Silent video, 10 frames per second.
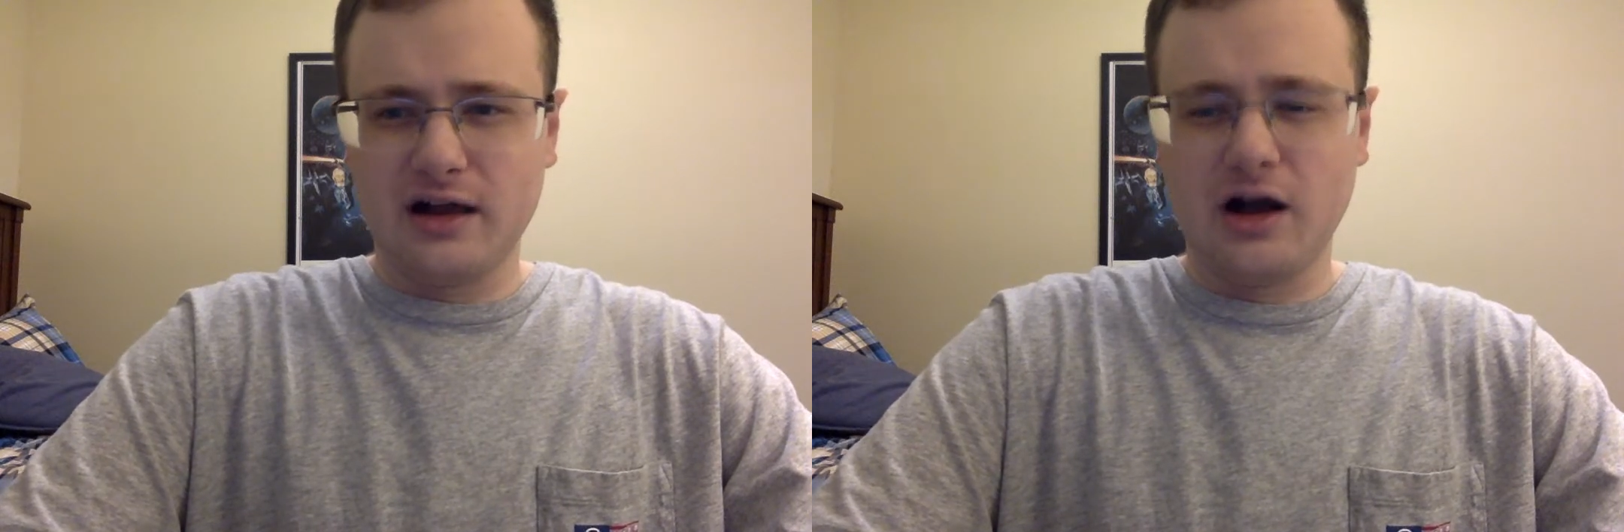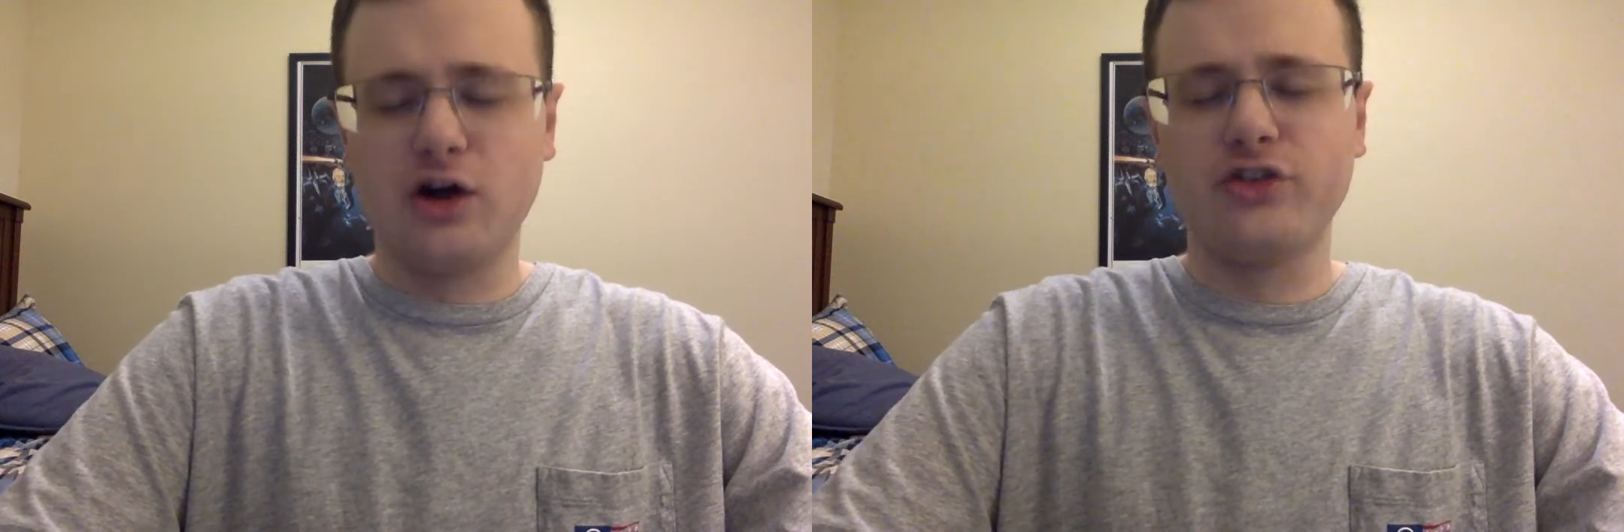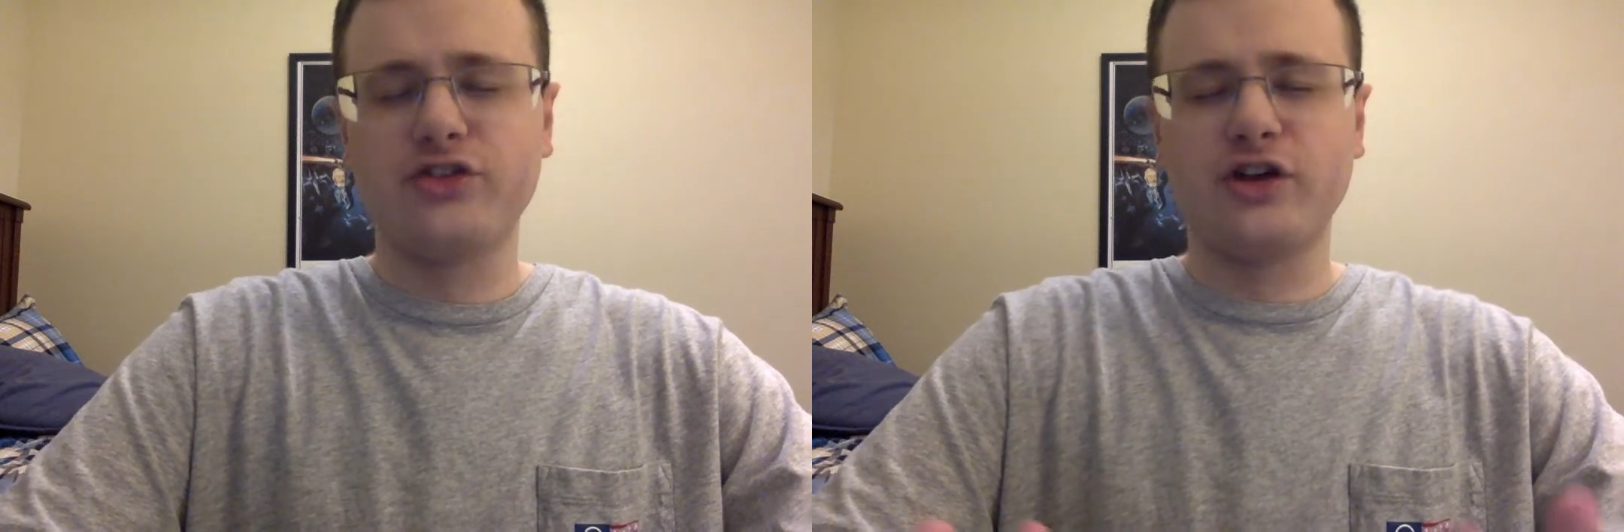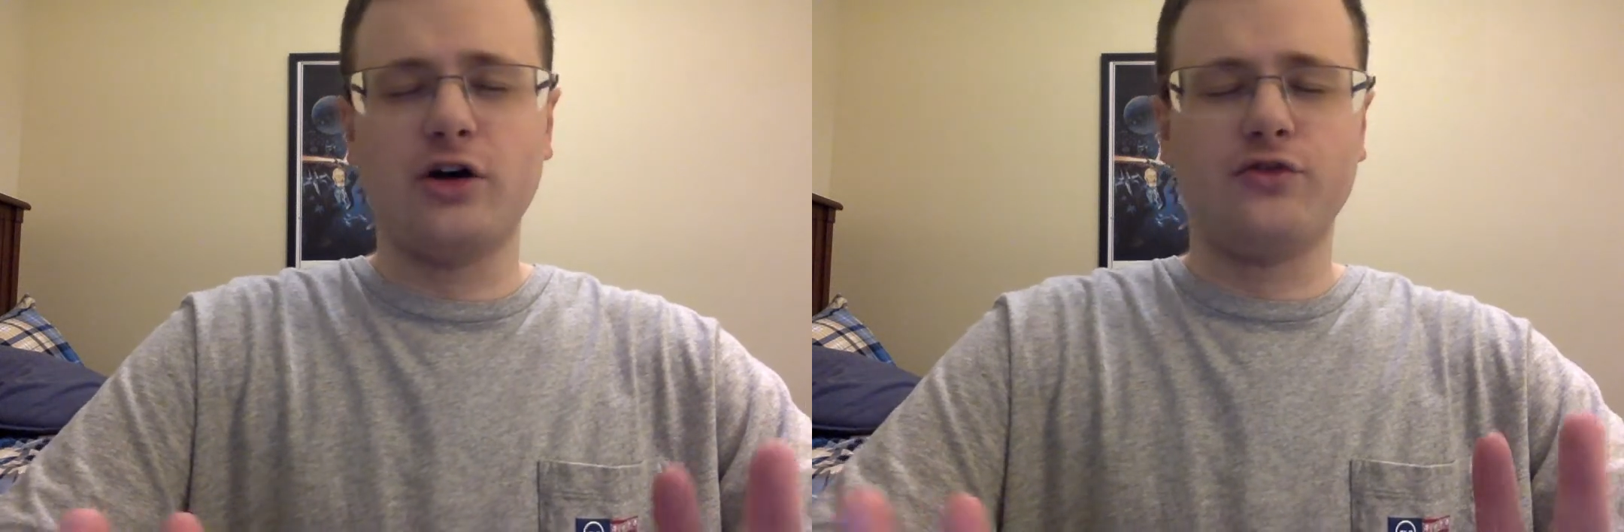Also,